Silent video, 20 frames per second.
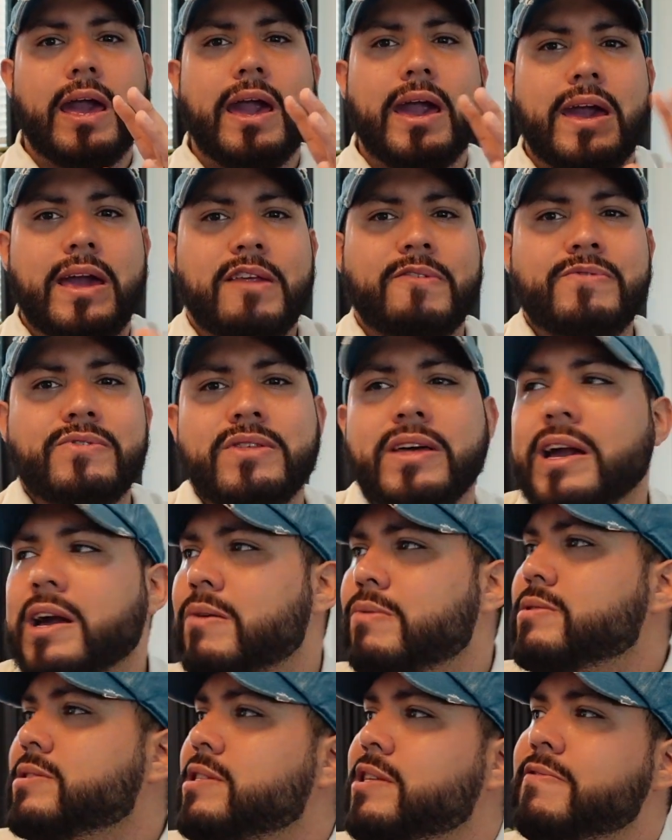And I feel like I
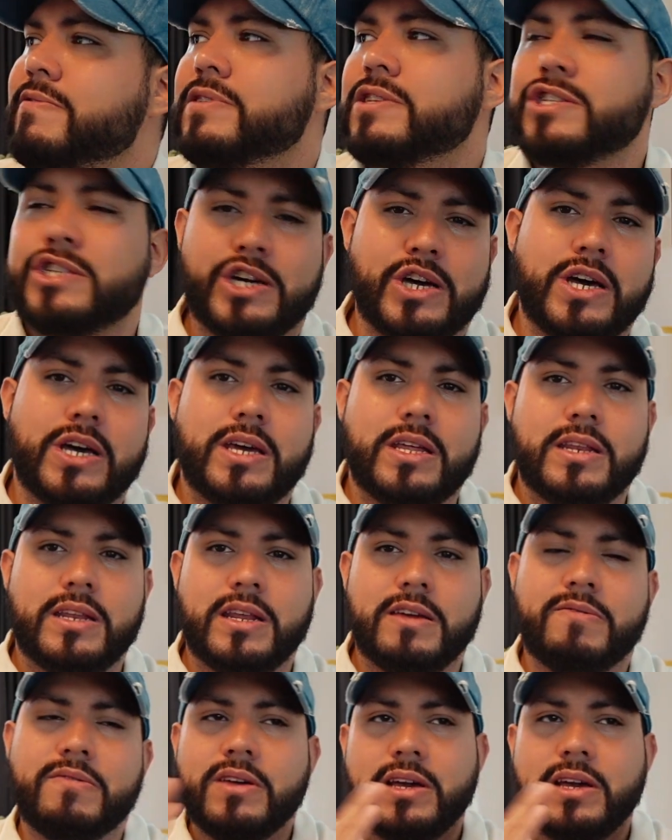wasn't even done. I feel